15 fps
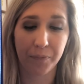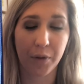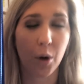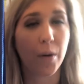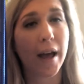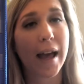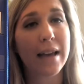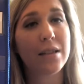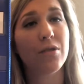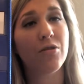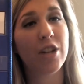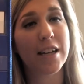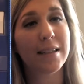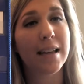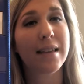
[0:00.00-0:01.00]
Okay, so
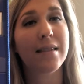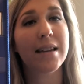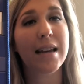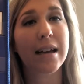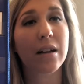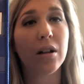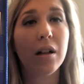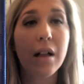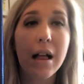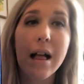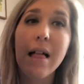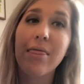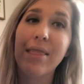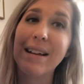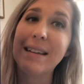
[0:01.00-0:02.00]
just like the nickel,
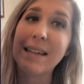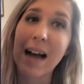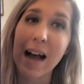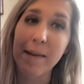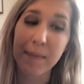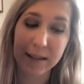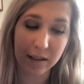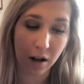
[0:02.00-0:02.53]
the dime is